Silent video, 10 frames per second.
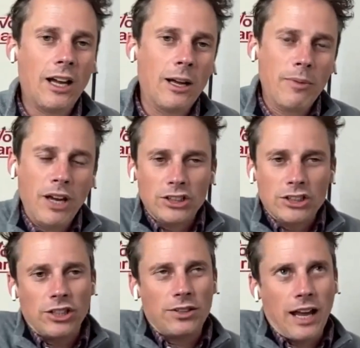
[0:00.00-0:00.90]
Um,
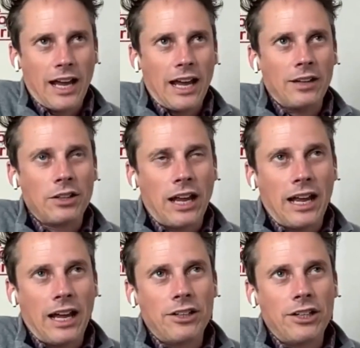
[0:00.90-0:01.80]
and so, h-
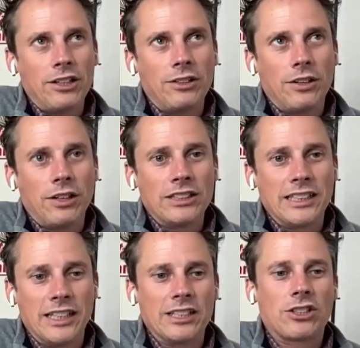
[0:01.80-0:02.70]
how do you
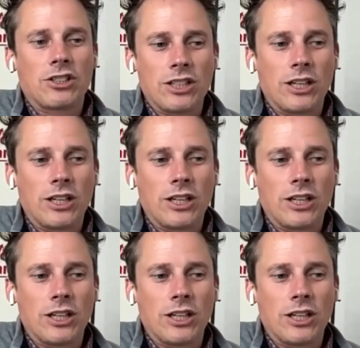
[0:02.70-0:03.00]
see this